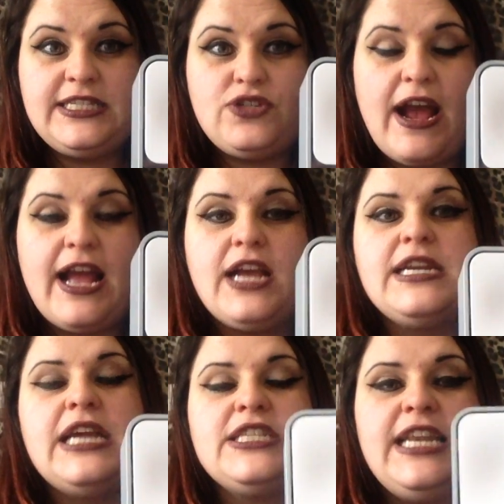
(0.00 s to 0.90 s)
tracker
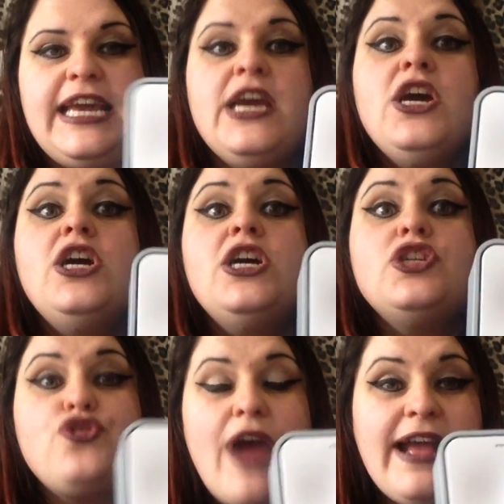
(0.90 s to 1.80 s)
can actually
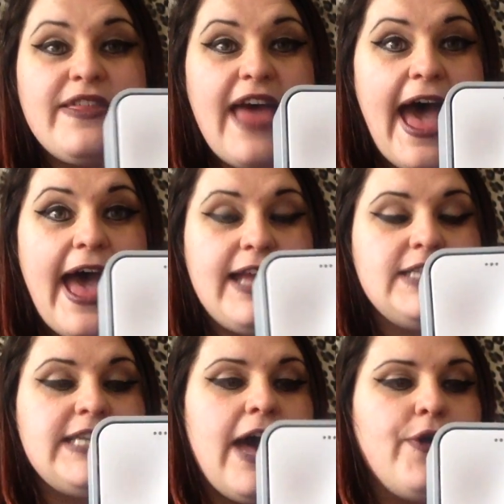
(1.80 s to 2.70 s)
track that
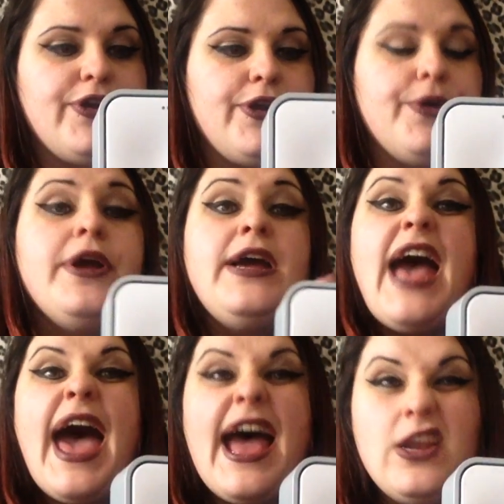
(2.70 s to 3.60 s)
and tell you
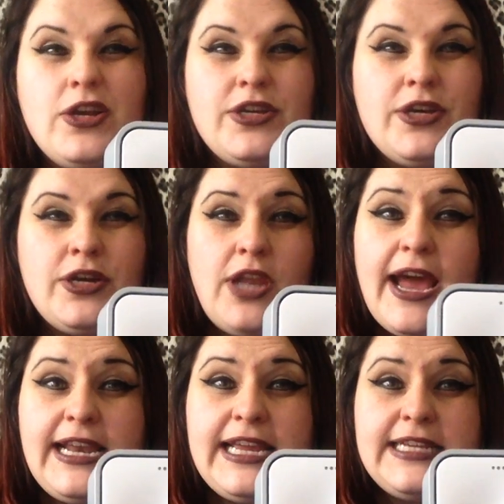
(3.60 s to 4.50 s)
how long
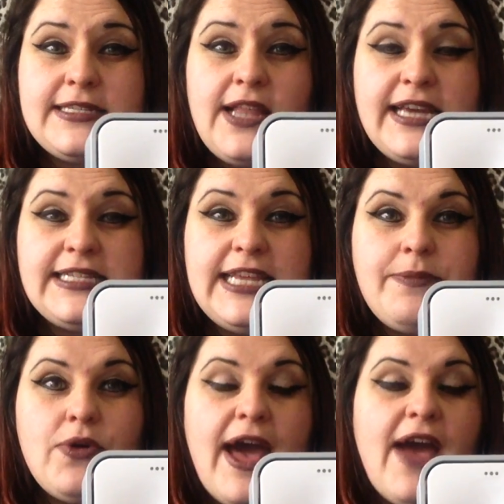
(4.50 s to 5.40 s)
light
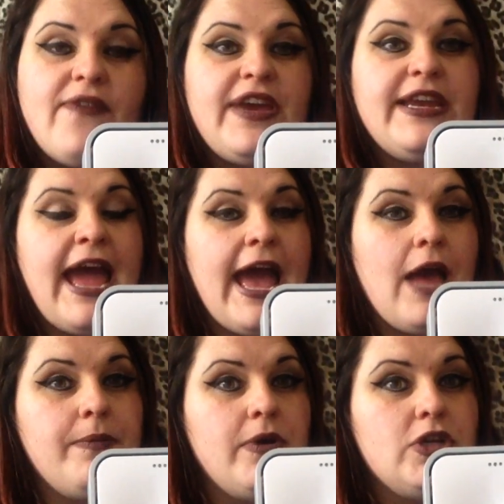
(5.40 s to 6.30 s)
sleep you're having,
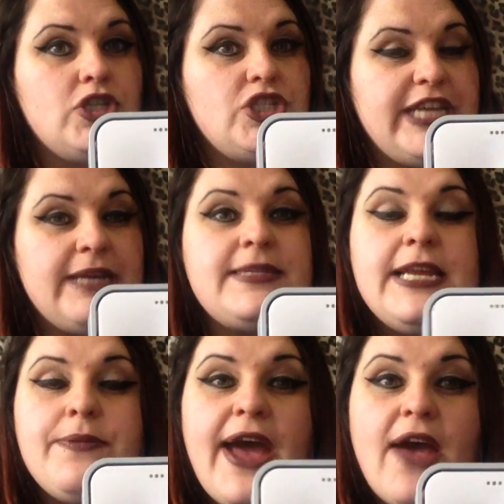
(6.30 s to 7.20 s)
how much deep
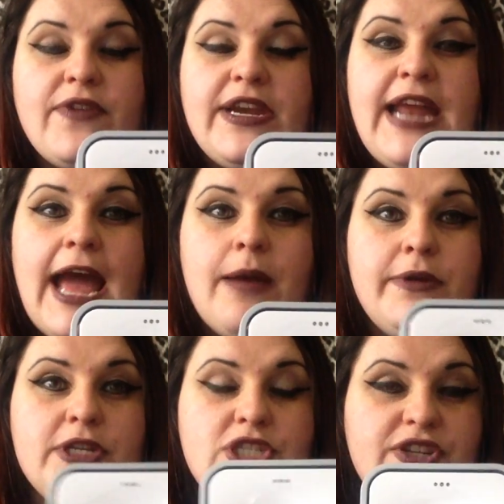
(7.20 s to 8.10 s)
sleep you're having, and how
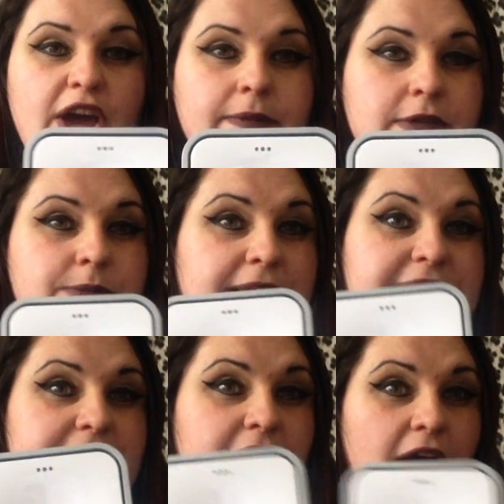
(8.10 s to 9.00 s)
much time you're
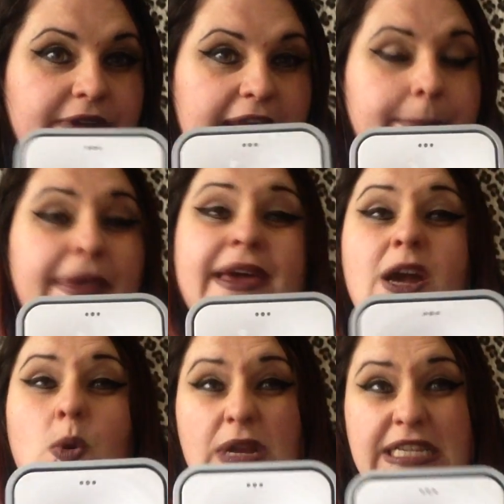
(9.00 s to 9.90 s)
spending in REM,
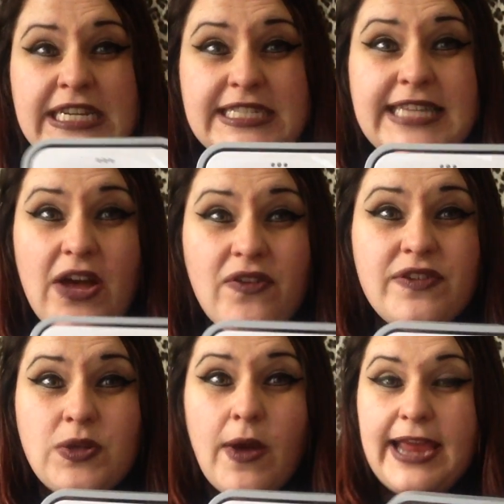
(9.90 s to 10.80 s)
which in itself
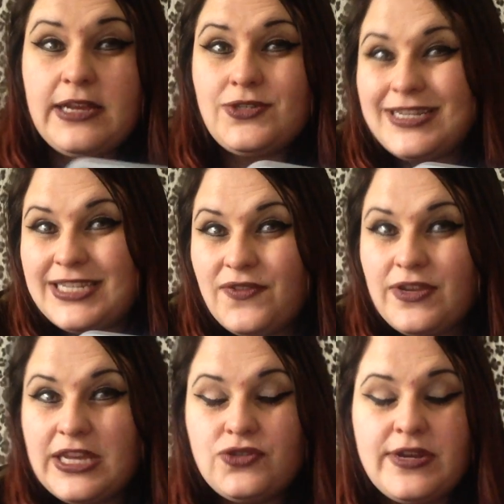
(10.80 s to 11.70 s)
is quite interesting if
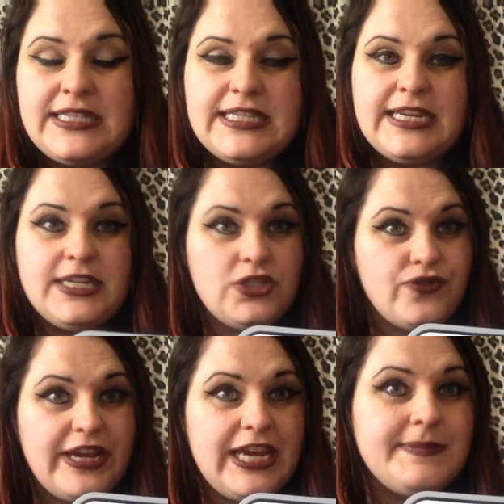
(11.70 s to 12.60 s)
you're interested in
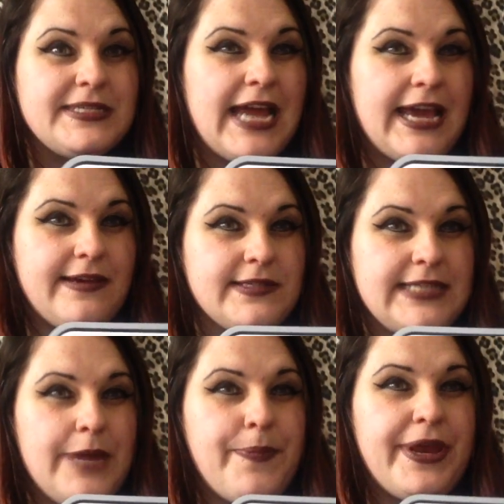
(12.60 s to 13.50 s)
dreams and how you're
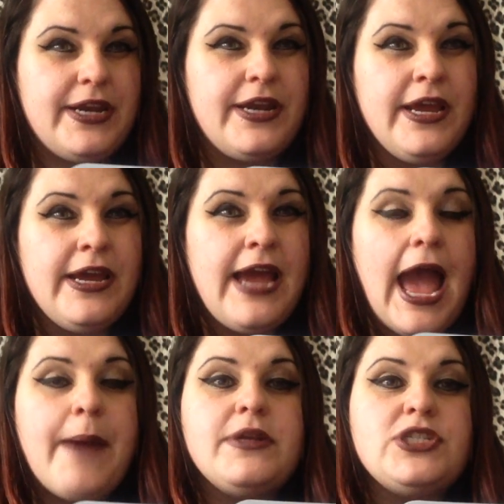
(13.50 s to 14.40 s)
sleeping and
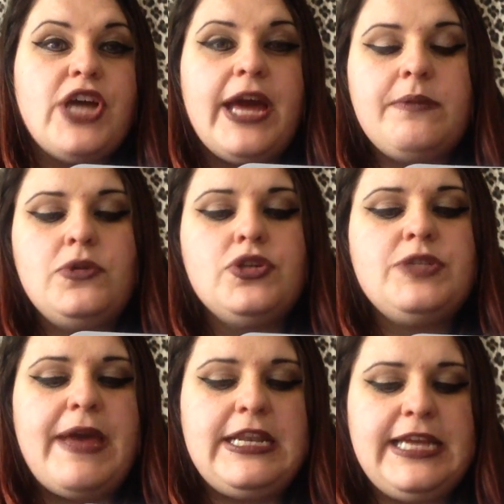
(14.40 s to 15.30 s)
how much time you're
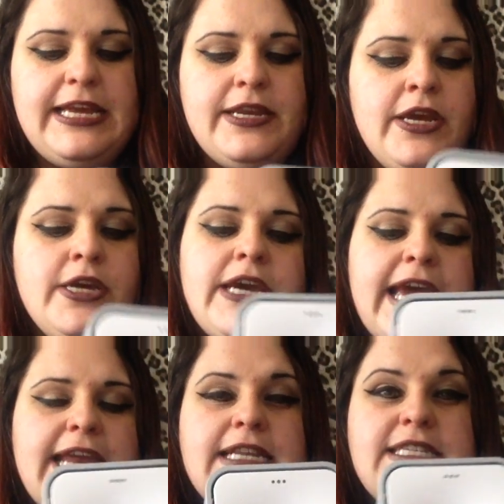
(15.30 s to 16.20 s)
spending
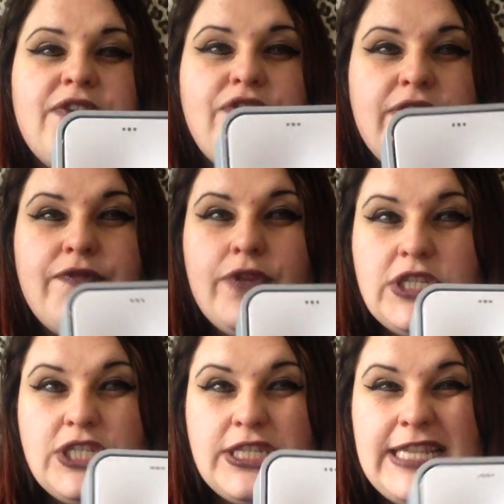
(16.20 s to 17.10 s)
in different
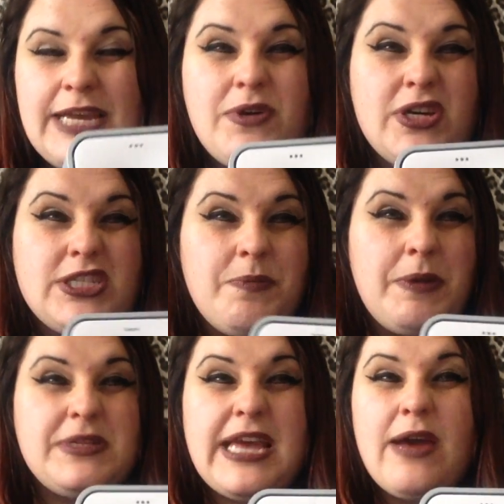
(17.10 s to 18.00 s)
functions of sleep, because some
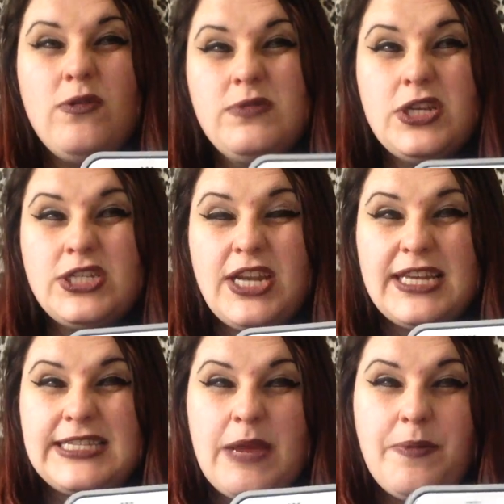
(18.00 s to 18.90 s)
people say, oh, I'm such a
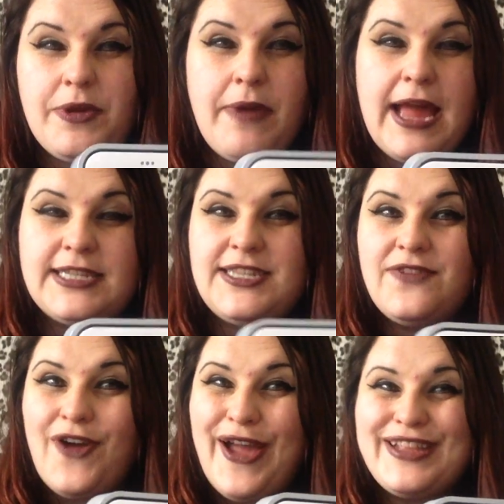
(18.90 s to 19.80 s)
light sleeper, but you might actually
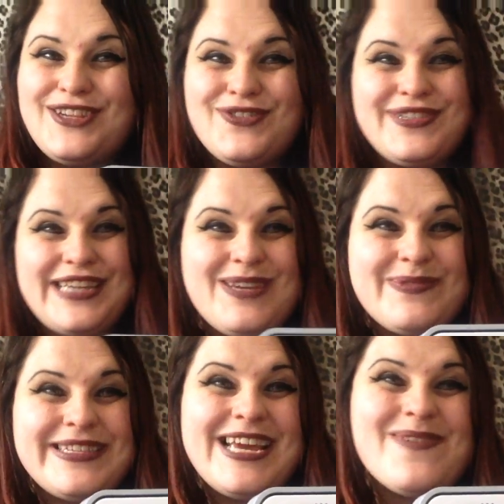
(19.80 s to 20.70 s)
find you're a
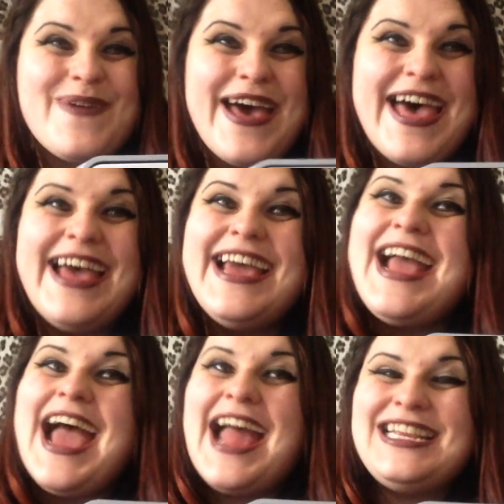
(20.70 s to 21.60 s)
deep sleeper
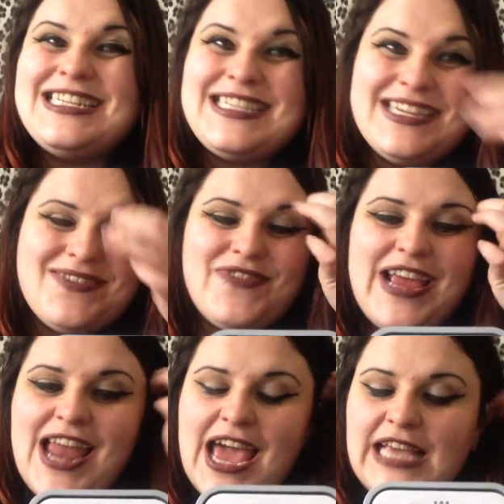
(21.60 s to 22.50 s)
and you just didn't
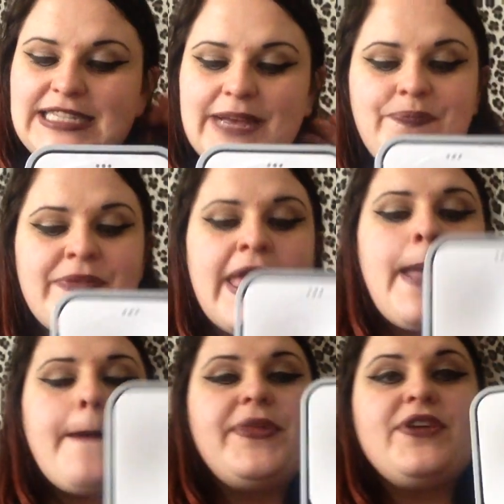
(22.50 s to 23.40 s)
realise it.
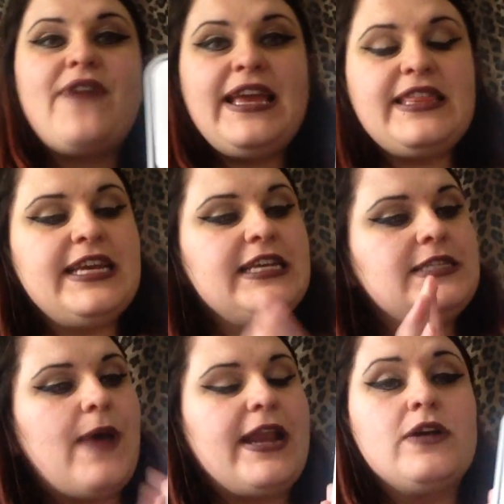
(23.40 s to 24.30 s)
But the great thing as well, it